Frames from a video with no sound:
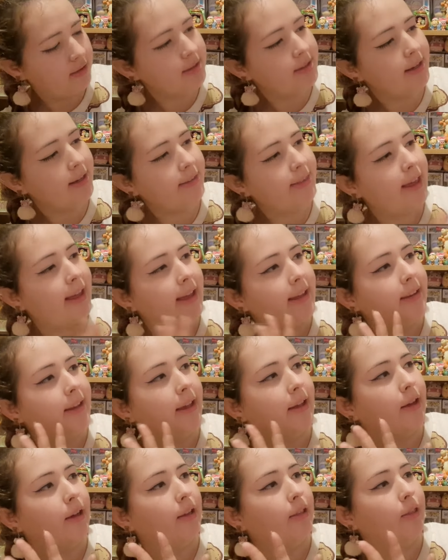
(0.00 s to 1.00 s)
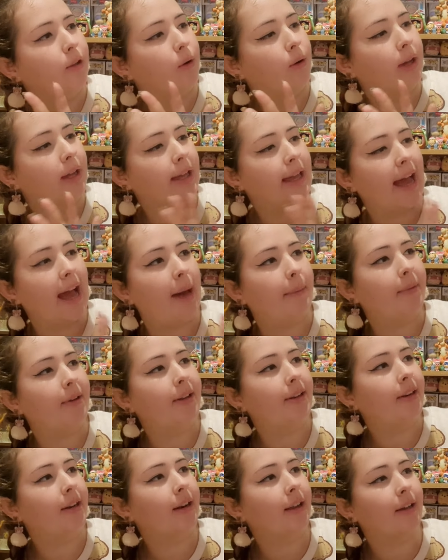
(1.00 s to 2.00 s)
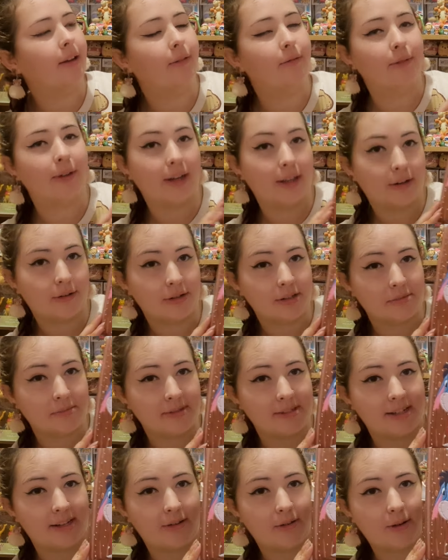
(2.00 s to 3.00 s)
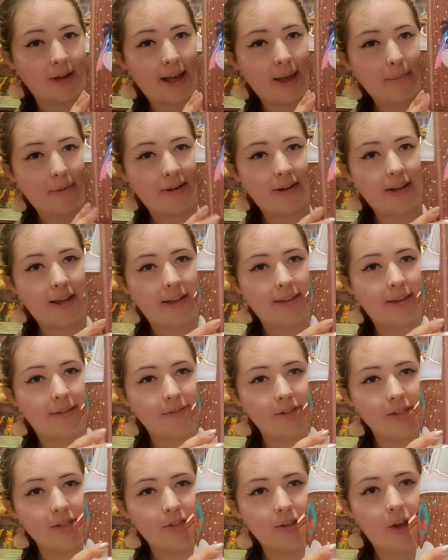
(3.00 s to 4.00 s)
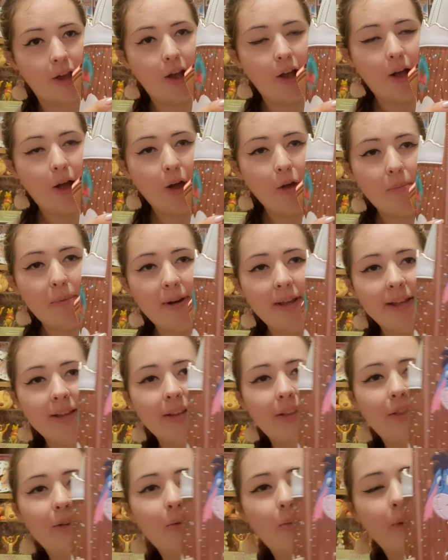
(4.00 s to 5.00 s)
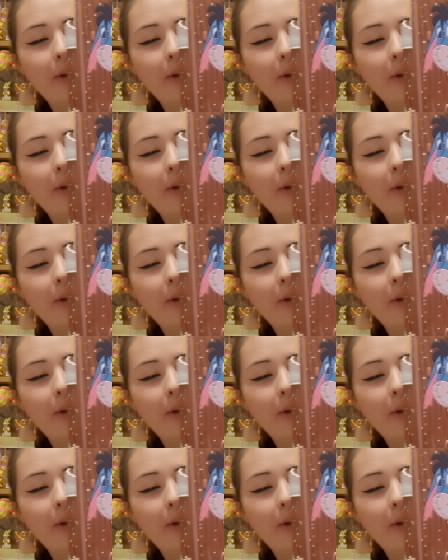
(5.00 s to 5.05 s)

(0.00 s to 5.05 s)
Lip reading: looks like they're in, like, a log cabin, like a really Christmassy log cabin. And they're just opening the